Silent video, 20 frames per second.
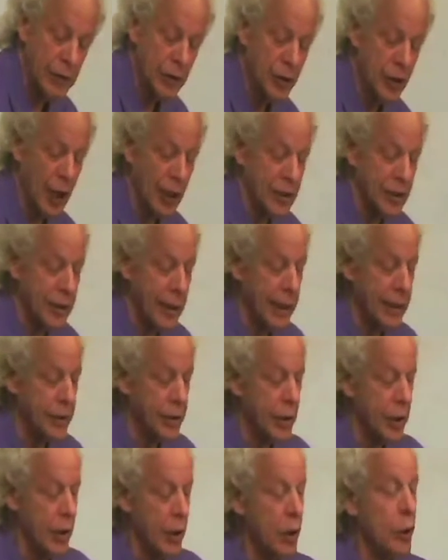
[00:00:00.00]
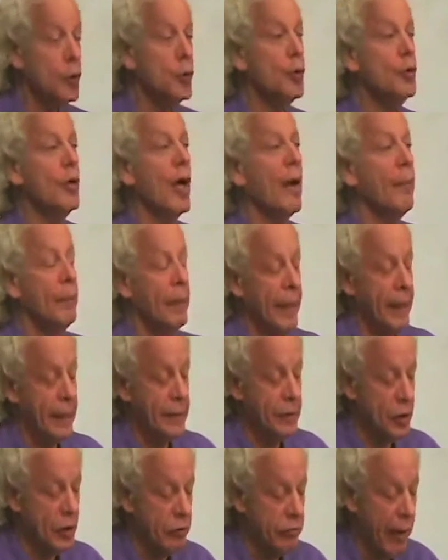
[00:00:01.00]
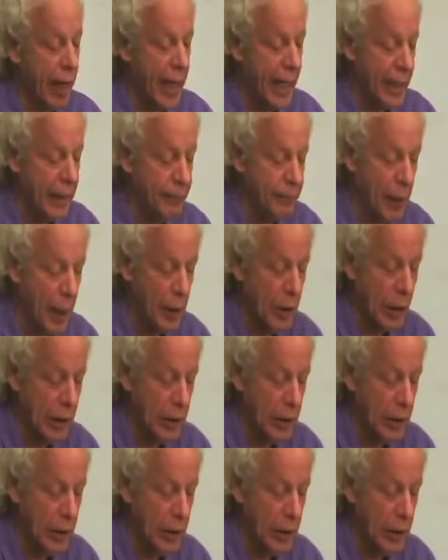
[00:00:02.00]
justice, do not be constrained by the